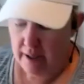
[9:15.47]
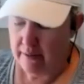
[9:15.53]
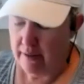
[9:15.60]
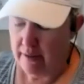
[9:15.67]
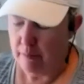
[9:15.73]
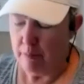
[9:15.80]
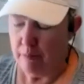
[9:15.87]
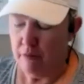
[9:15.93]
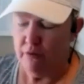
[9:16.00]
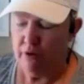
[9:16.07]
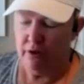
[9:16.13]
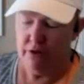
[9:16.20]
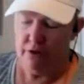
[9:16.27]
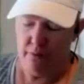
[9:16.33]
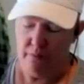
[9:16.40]
And then we moved
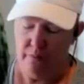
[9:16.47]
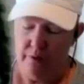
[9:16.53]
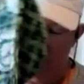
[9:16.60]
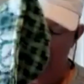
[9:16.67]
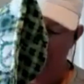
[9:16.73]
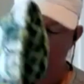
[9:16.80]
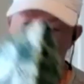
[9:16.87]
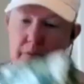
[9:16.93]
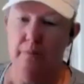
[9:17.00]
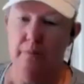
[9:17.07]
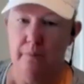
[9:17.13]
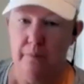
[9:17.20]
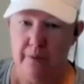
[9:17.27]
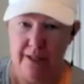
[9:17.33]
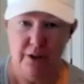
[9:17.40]
on. So
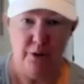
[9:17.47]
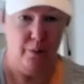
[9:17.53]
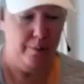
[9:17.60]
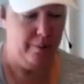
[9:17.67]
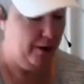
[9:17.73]
next